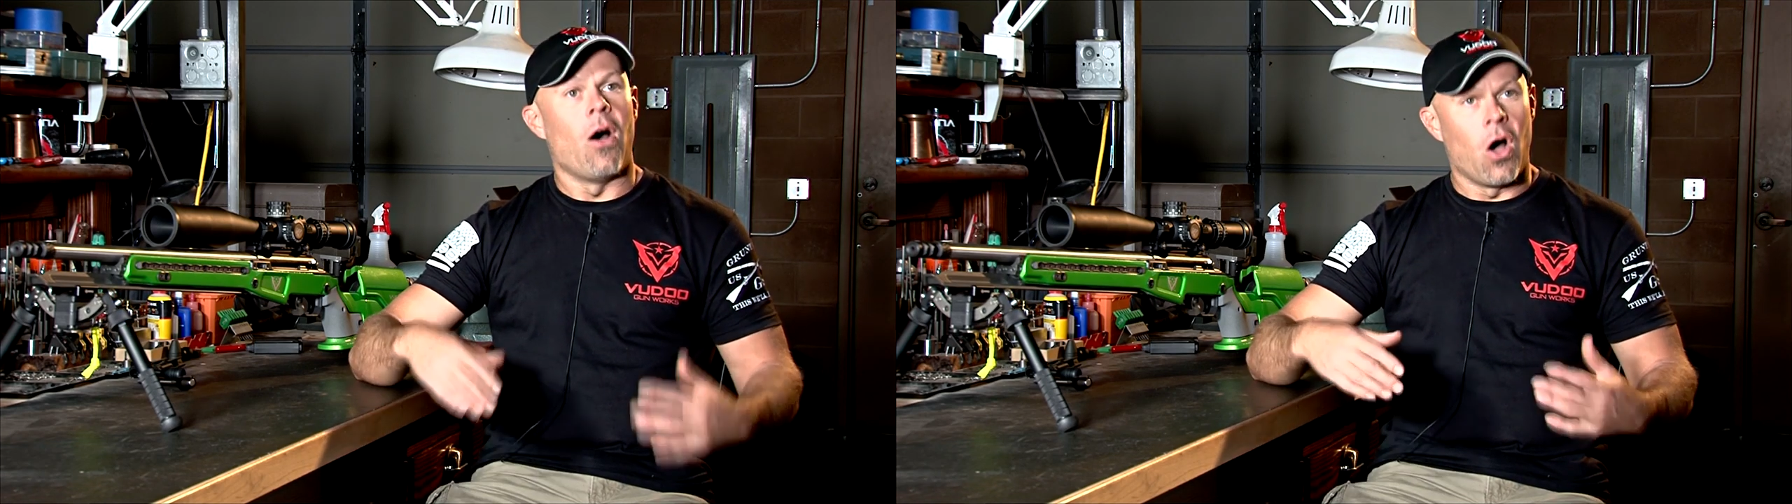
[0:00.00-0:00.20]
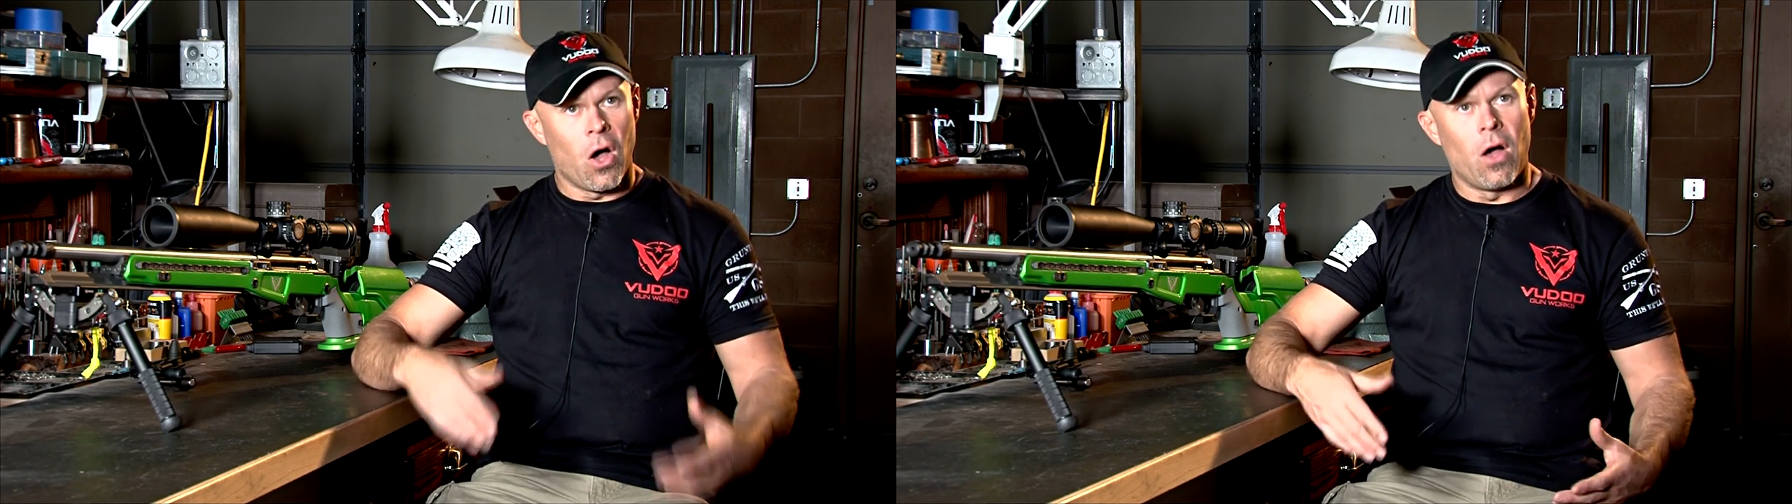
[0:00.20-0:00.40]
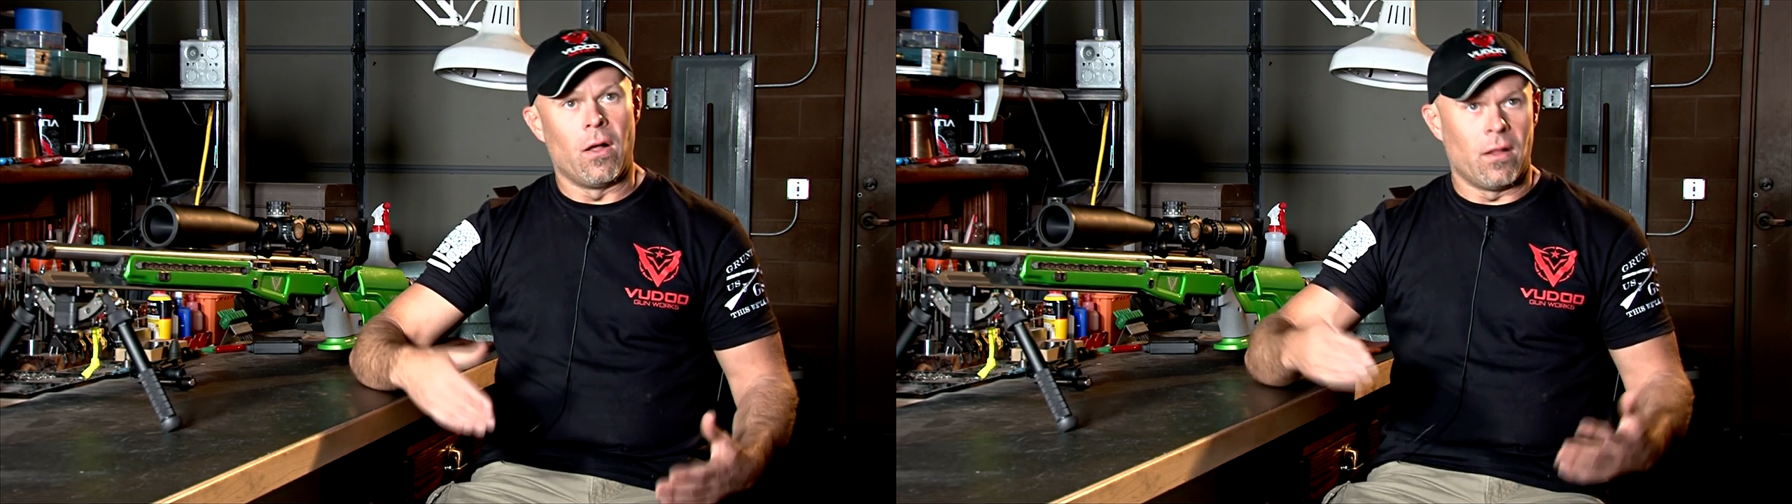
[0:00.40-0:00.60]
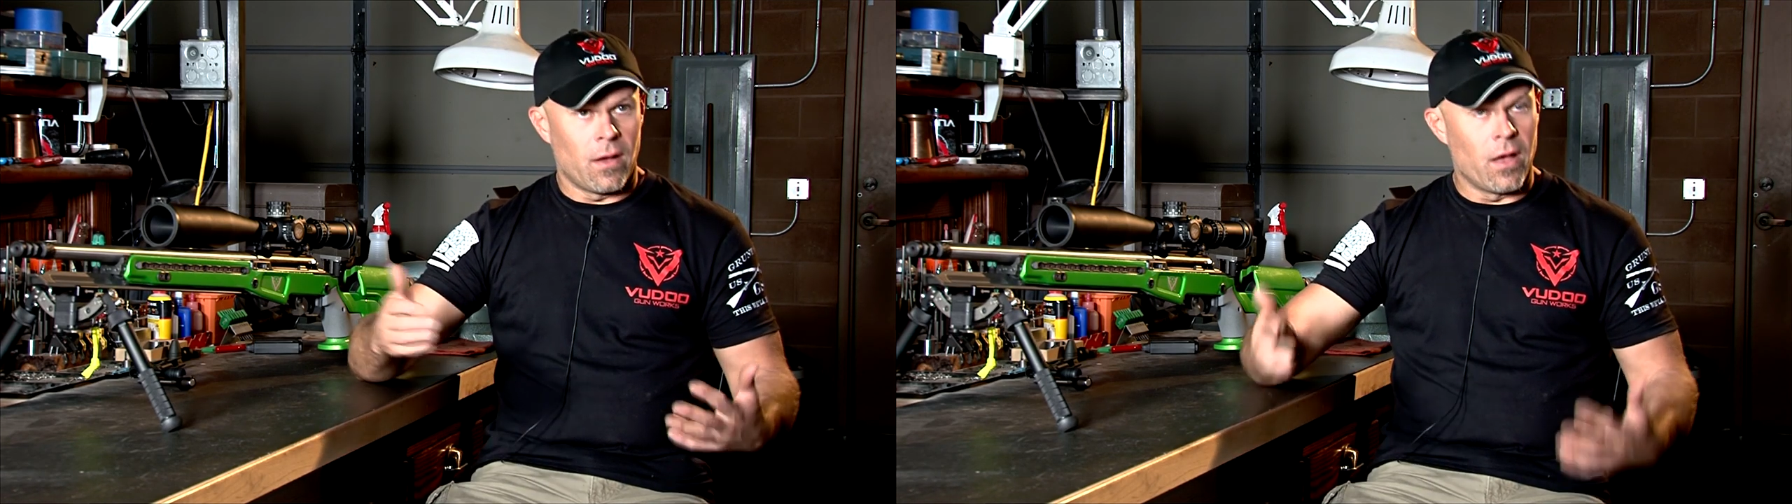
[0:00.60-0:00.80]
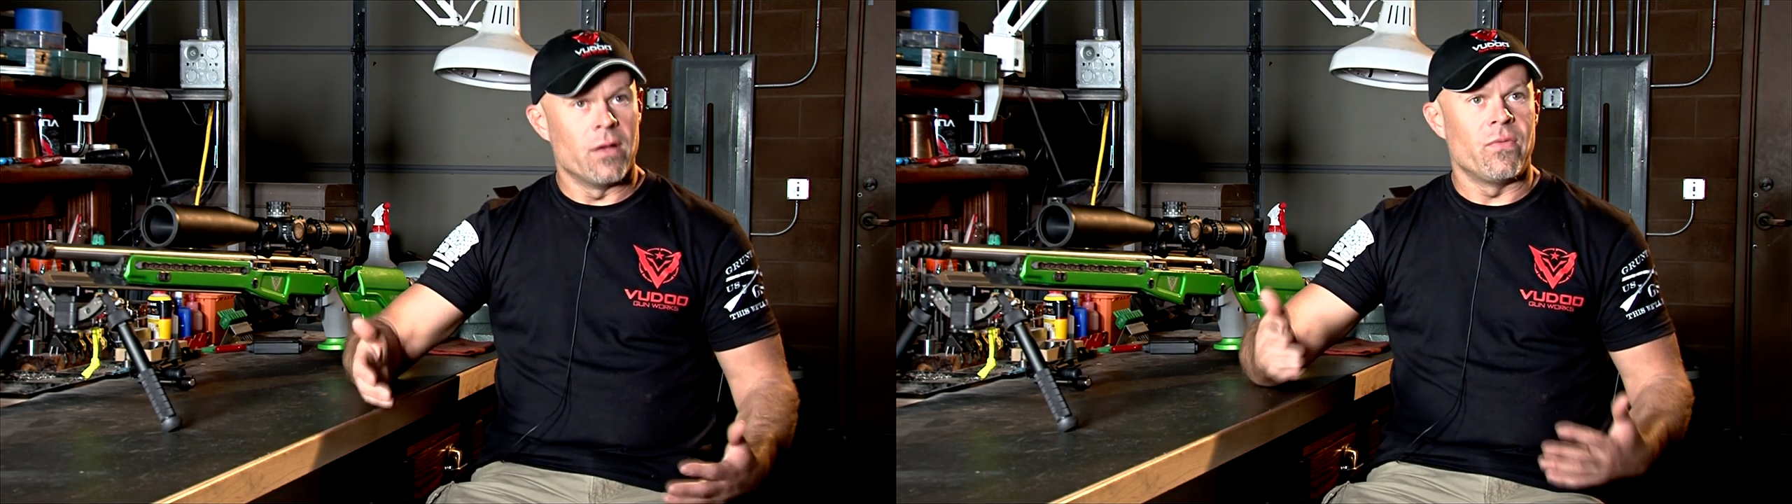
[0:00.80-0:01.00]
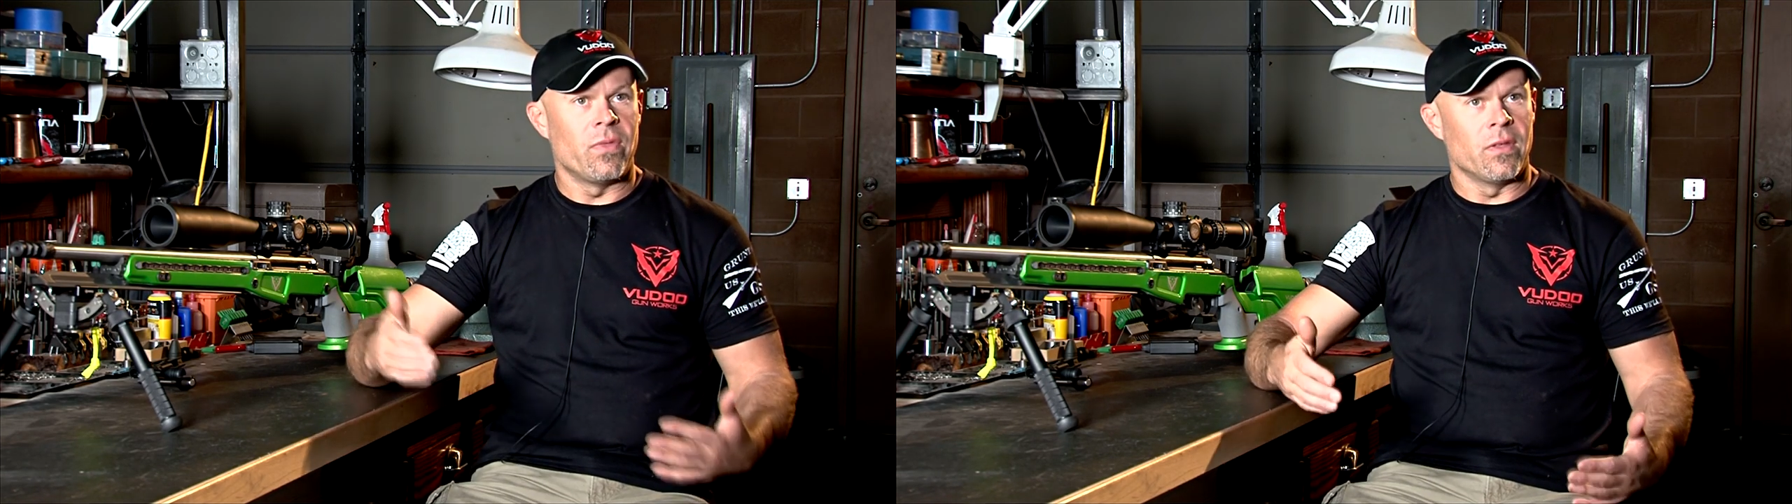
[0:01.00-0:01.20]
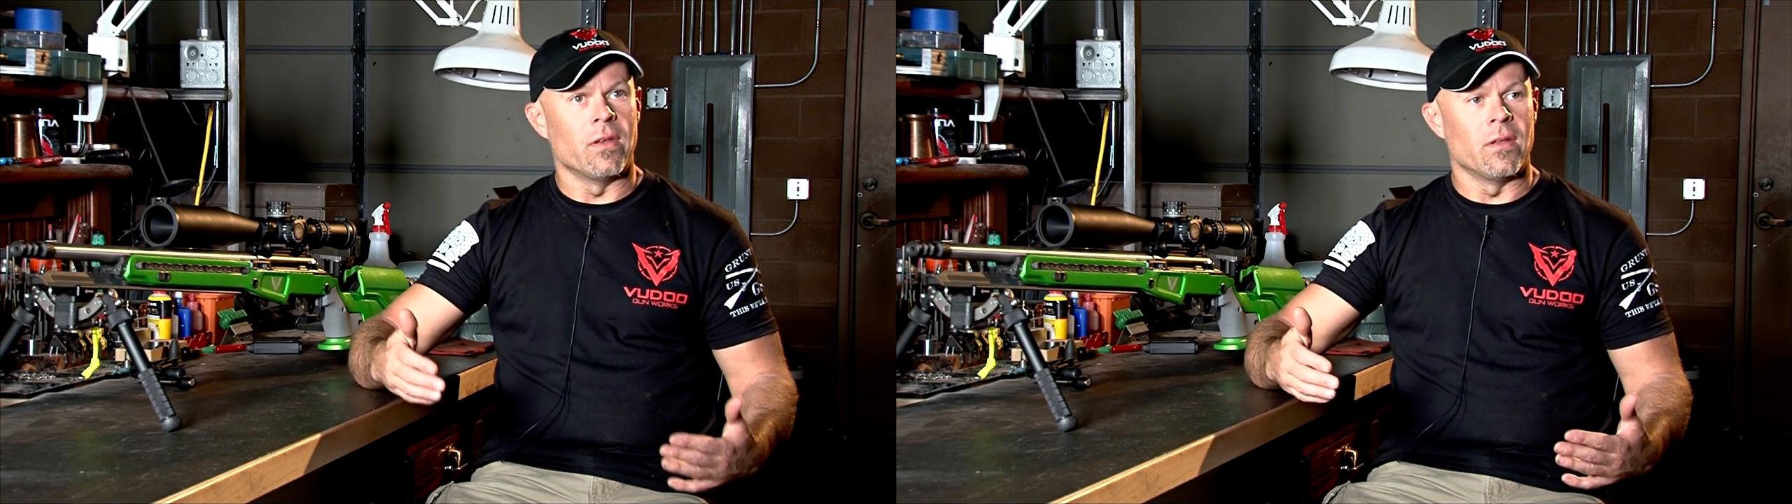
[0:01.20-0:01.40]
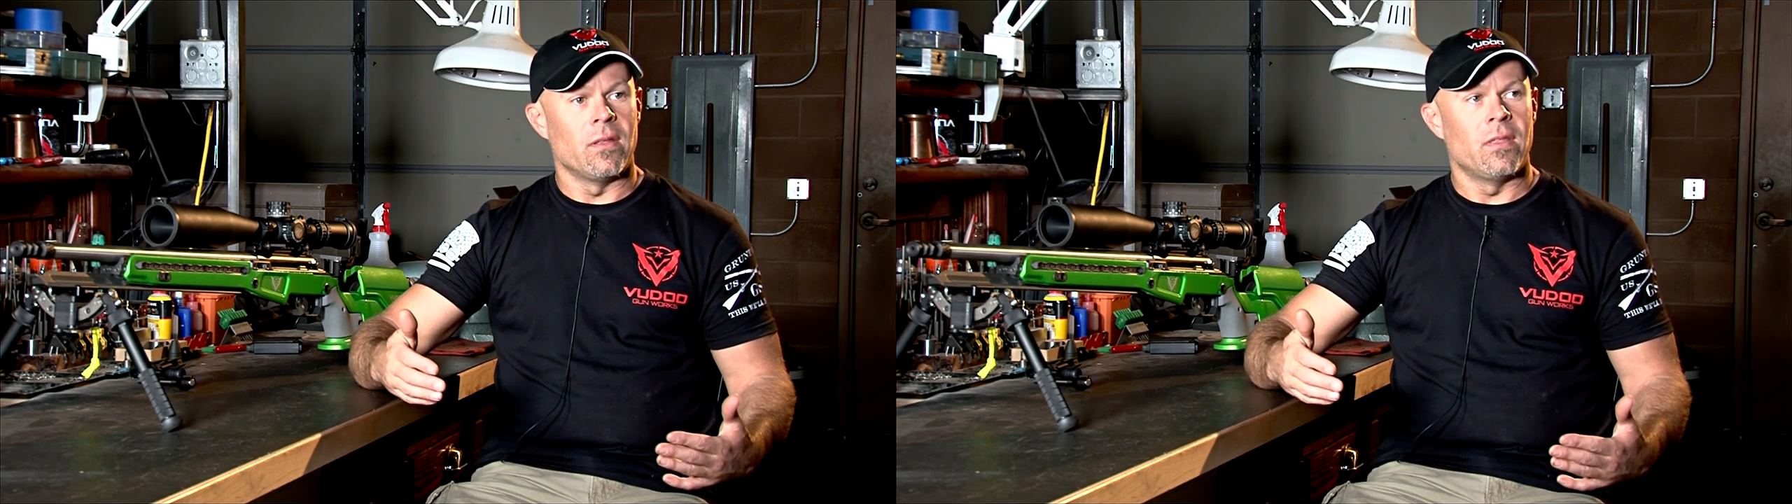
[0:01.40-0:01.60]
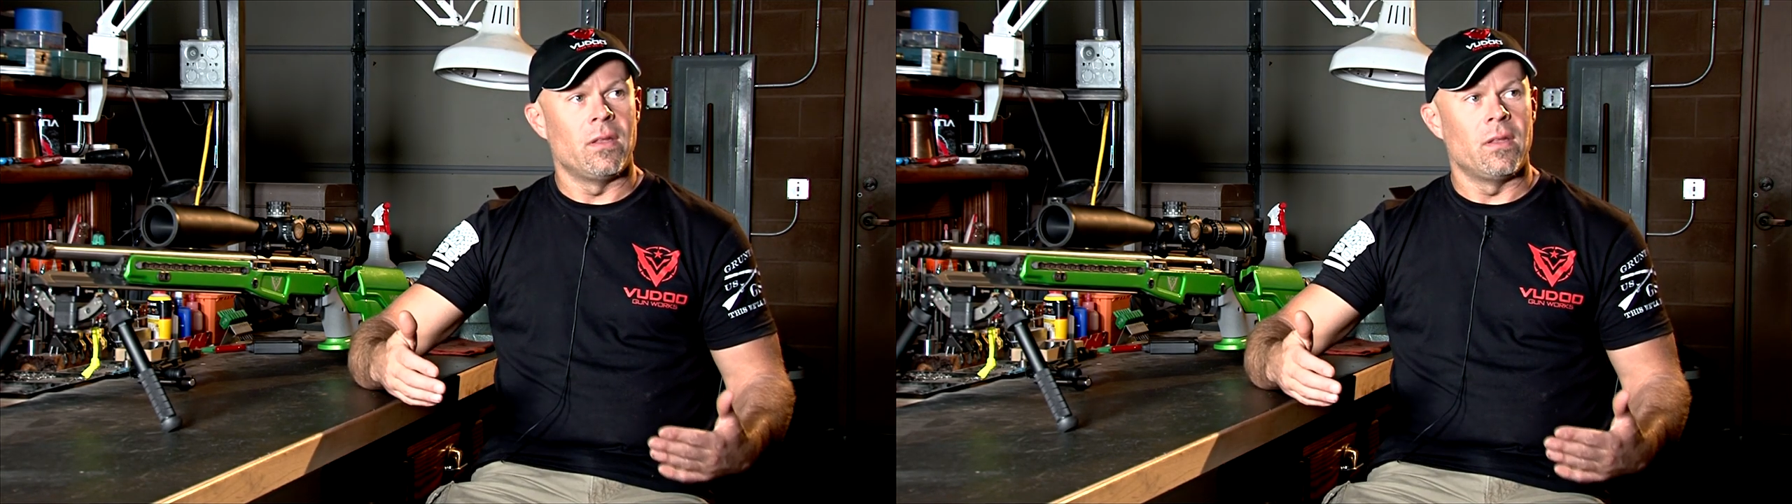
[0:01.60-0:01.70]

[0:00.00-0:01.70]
all of the